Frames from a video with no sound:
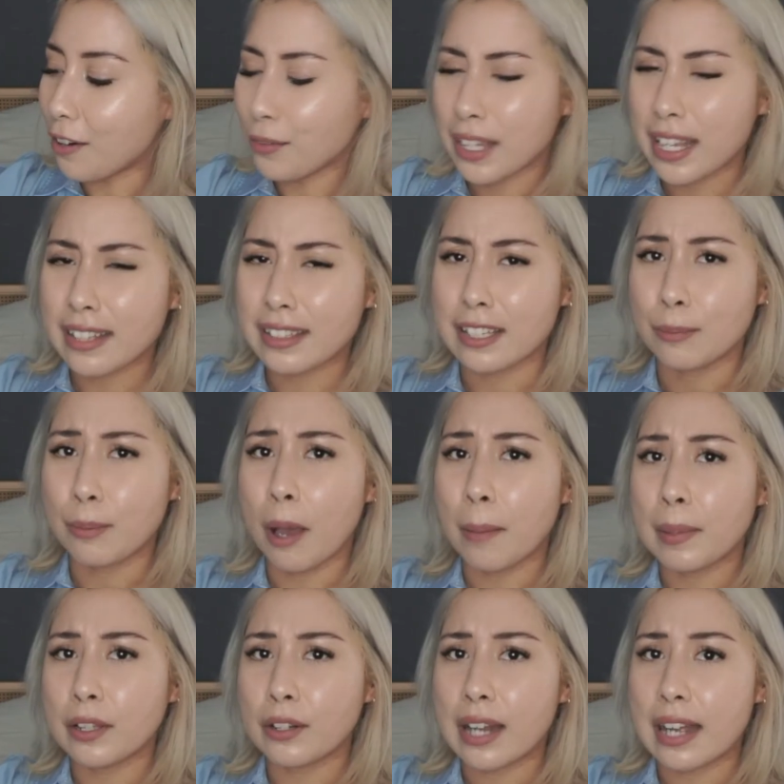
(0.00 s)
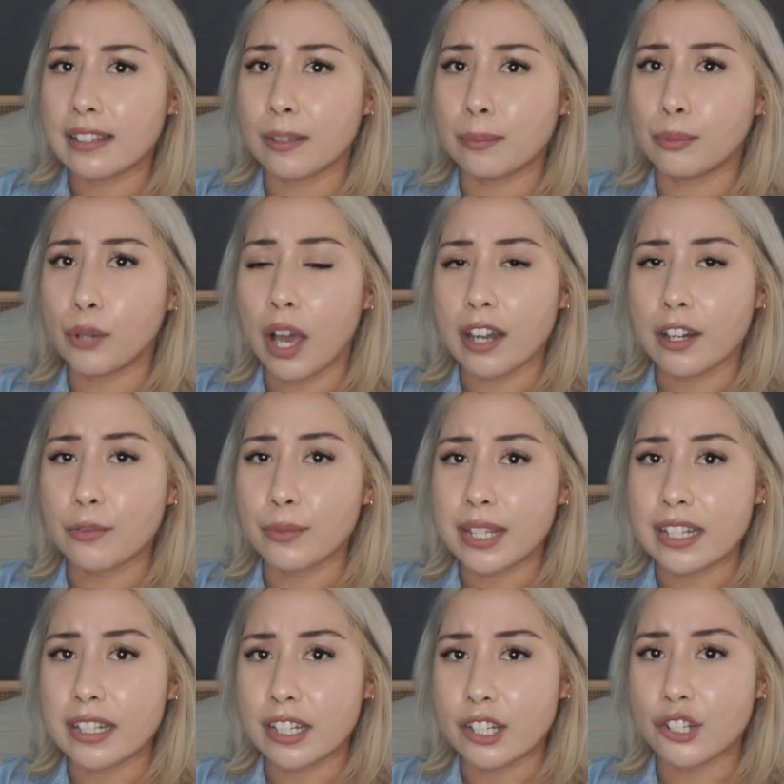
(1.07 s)
don't think it's as popular as the Prada
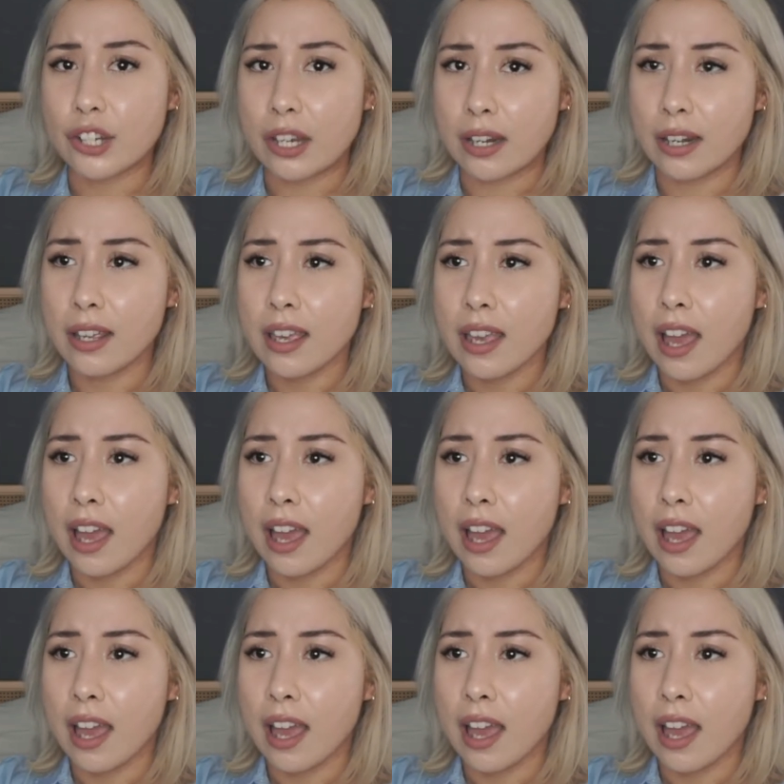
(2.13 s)
re-edition.